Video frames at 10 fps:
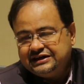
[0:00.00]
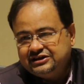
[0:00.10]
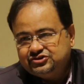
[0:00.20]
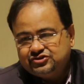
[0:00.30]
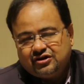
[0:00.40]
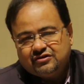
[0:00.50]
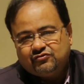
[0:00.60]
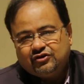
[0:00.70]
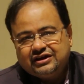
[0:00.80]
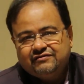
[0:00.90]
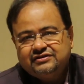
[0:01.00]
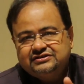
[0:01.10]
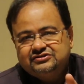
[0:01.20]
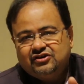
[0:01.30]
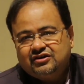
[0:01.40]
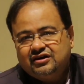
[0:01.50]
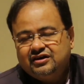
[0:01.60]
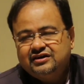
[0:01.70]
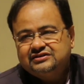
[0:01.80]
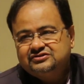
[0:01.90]
In short, whatever is not
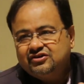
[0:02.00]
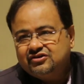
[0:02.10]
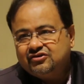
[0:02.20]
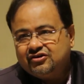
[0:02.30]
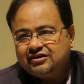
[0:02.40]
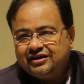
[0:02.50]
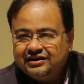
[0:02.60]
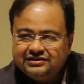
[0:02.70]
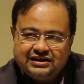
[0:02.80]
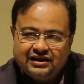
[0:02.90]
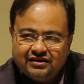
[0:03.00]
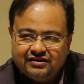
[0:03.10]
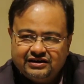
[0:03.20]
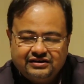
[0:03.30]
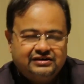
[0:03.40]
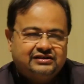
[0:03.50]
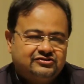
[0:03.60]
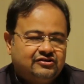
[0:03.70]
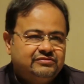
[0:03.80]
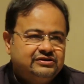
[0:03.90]
learnt is not taught. Unless I learnt it, it has
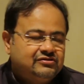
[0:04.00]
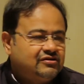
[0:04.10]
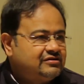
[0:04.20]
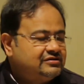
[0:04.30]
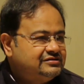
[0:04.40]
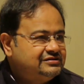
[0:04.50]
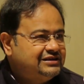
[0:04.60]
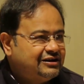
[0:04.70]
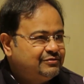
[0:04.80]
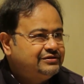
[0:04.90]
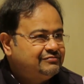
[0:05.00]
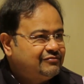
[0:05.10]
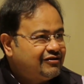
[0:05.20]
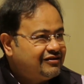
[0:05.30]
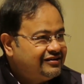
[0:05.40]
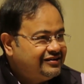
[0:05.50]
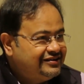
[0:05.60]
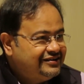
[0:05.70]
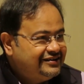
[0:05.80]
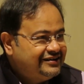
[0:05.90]
not been taught. That will be the model.
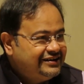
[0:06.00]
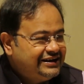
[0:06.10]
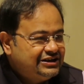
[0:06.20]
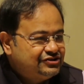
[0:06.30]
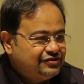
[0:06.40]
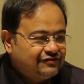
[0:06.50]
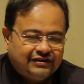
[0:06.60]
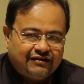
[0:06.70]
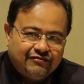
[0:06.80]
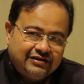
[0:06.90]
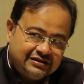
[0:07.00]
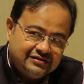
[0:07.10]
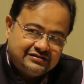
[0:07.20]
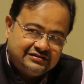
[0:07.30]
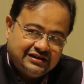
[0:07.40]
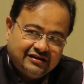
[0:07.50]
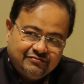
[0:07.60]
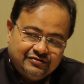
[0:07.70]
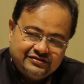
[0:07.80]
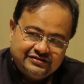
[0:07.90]
Instead of covering this
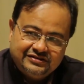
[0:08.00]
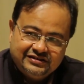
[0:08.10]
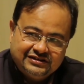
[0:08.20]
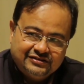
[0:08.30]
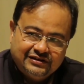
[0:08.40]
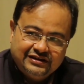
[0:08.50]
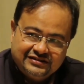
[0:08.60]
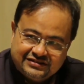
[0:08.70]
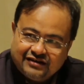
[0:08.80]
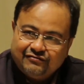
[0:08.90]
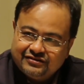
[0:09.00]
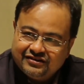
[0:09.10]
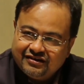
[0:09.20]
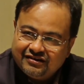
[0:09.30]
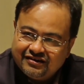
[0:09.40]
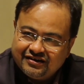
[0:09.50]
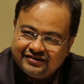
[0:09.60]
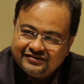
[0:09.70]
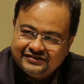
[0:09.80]
syllabus, teachers will discover the learner.